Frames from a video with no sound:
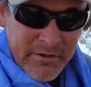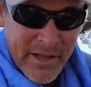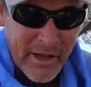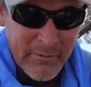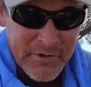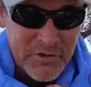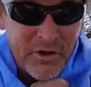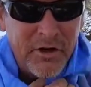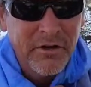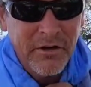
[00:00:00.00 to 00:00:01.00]
down in my
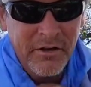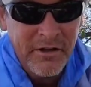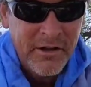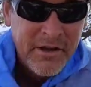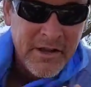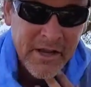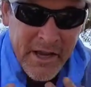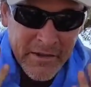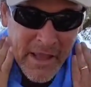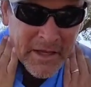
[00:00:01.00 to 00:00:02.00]
shirt,
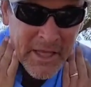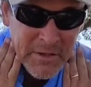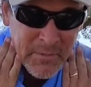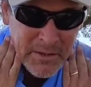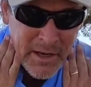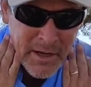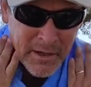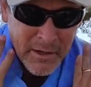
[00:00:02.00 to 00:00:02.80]
and that keeps my neck